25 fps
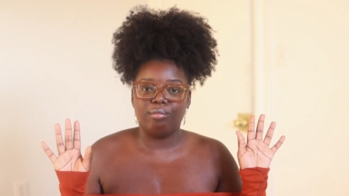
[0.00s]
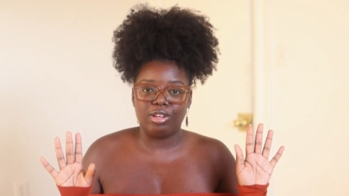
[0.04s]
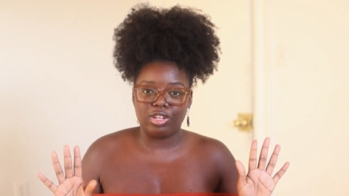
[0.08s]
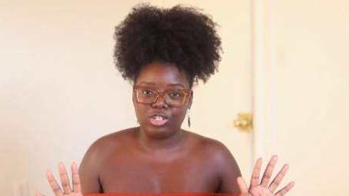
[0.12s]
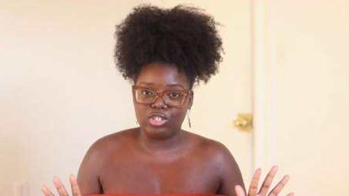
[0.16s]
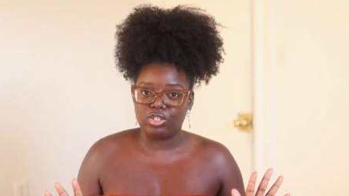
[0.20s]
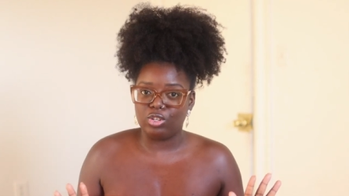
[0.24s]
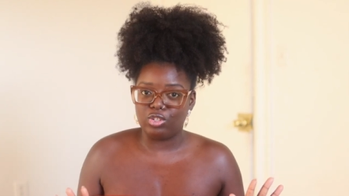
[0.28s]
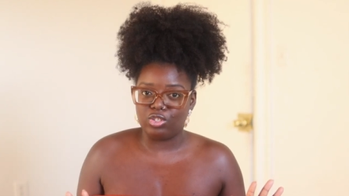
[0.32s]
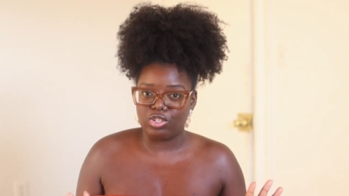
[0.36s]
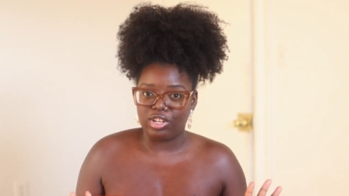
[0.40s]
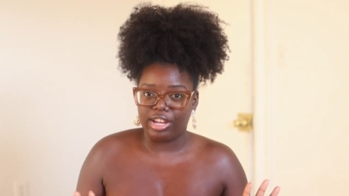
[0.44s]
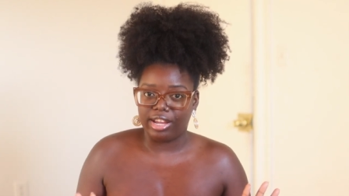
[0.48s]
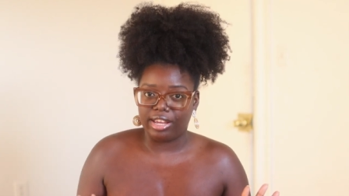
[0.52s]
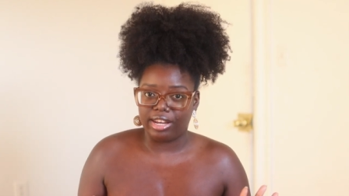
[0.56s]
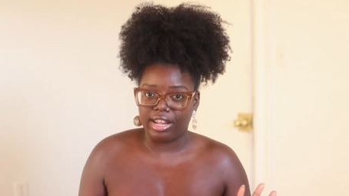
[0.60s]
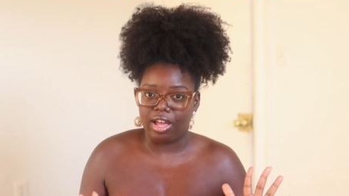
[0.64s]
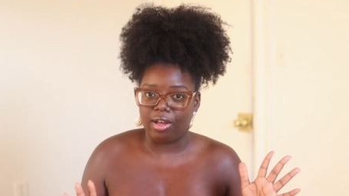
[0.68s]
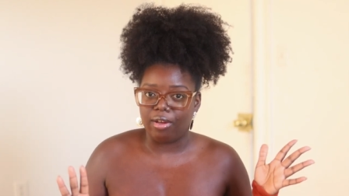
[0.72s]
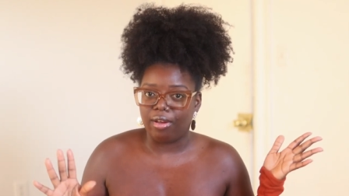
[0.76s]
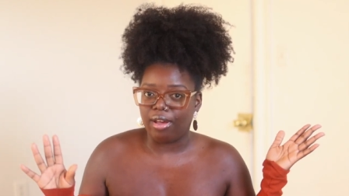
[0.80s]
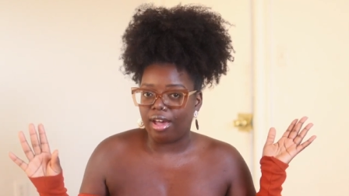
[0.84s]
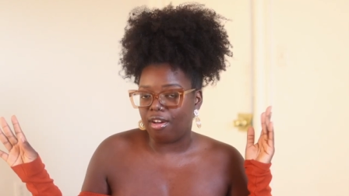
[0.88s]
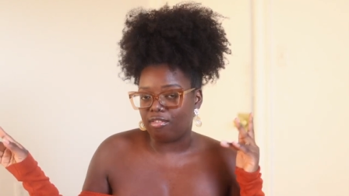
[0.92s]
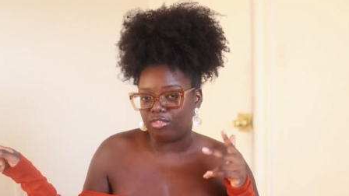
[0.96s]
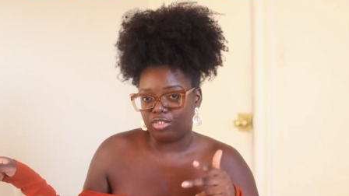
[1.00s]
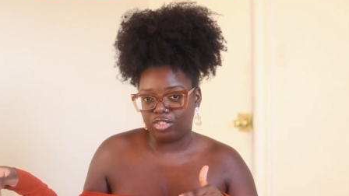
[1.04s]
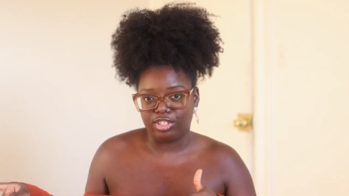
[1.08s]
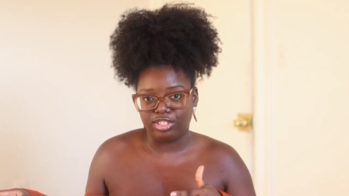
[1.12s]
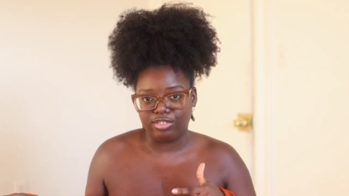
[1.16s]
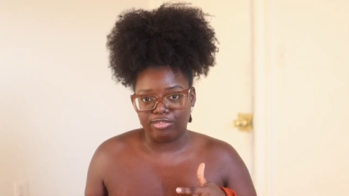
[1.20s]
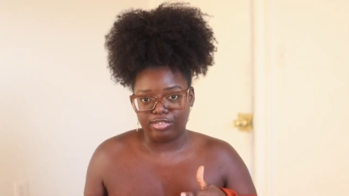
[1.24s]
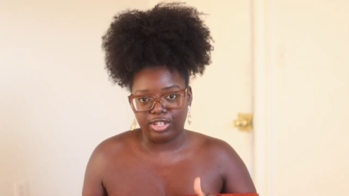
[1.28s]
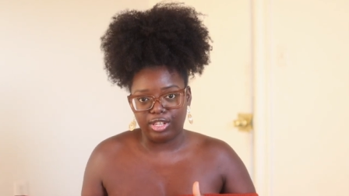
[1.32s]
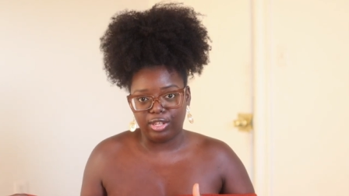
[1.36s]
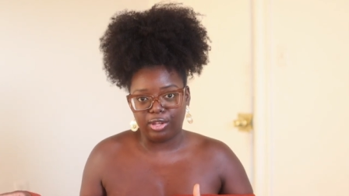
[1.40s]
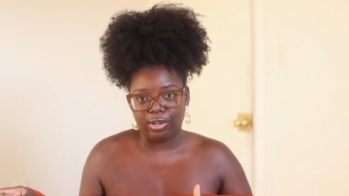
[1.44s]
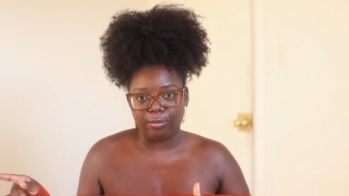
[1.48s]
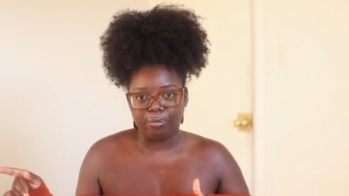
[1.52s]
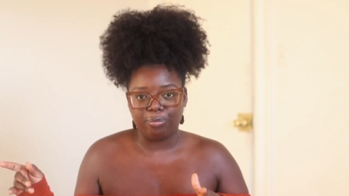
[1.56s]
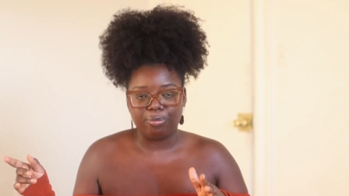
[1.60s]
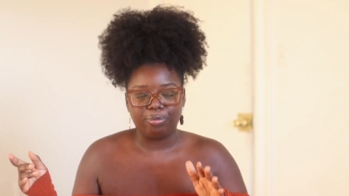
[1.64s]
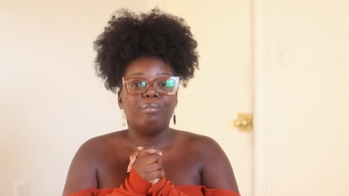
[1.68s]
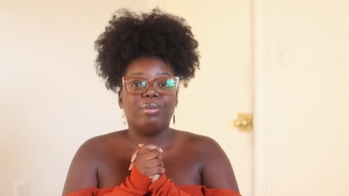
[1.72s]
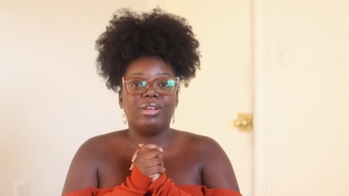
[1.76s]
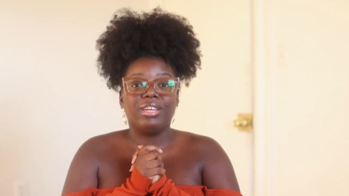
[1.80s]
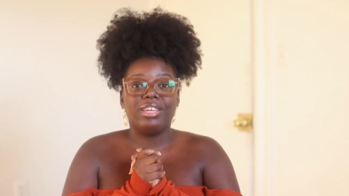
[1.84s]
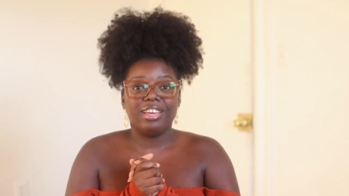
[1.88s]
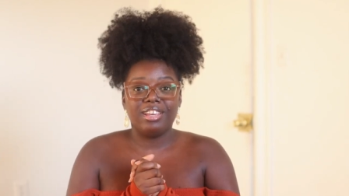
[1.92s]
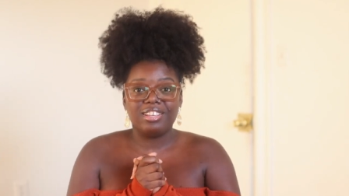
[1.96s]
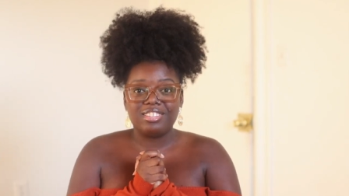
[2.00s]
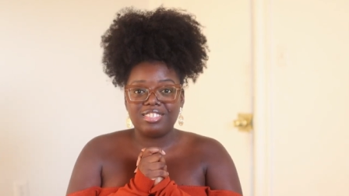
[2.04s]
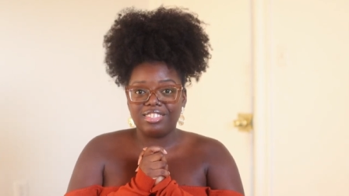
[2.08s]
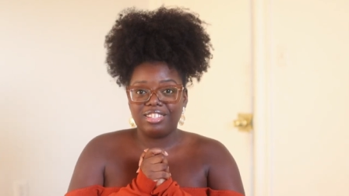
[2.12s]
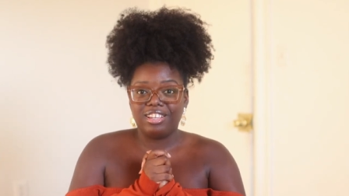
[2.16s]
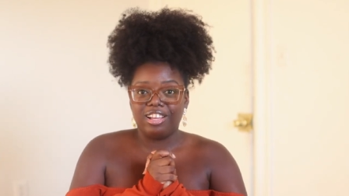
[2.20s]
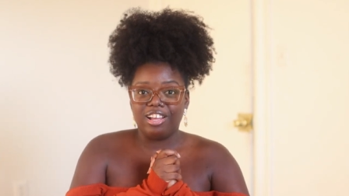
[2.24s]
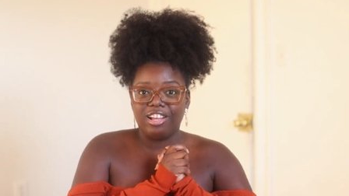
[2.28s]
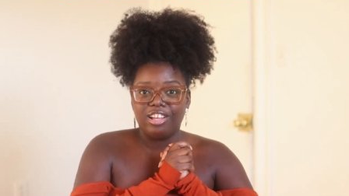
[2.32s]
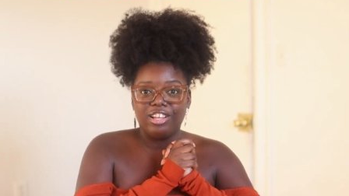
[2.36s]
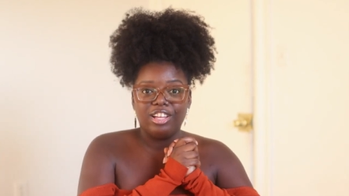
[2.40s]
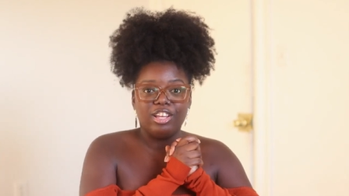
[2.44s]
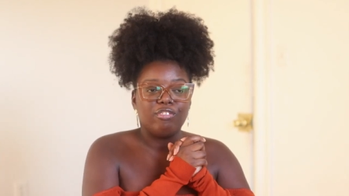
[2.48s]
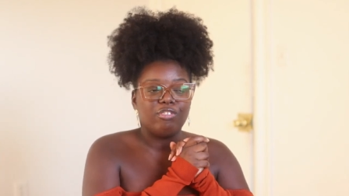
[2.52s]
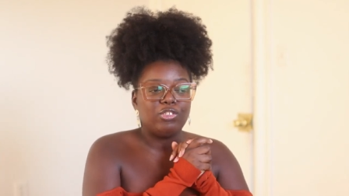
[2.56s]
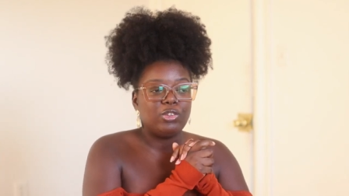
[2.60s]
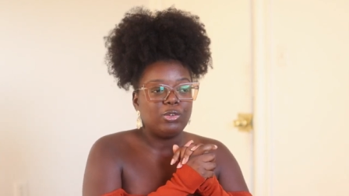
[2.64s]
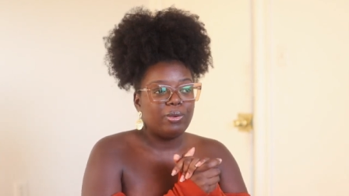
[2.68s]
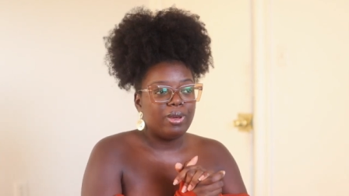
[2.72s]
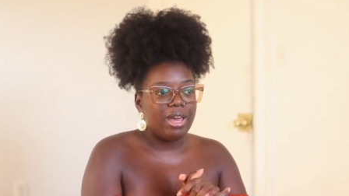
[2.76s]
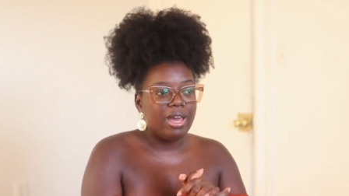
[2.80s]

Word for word: Make sure you check it out after this video. But yes, y'all, if you